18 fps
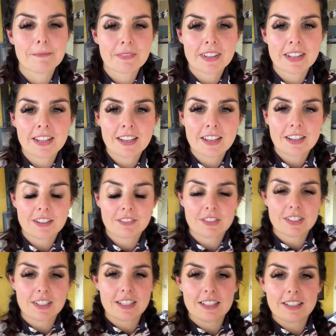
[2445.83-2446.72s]
If
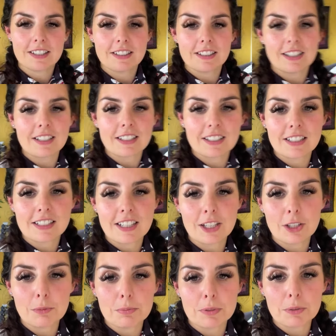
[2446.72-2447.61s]
there's anything that I can
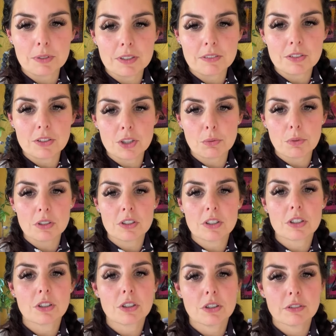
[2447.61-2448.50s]
help you with, so you
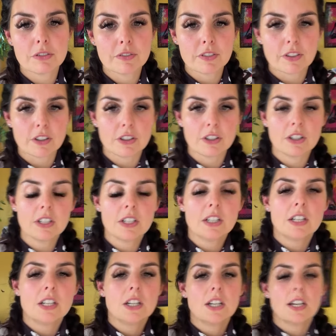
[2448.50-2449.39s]
want to go for.
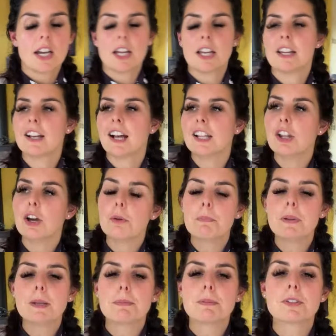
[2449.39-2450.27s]
A lot
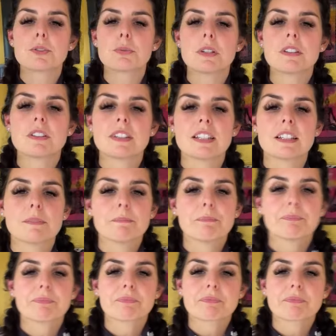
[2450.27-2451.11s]
of people as well think,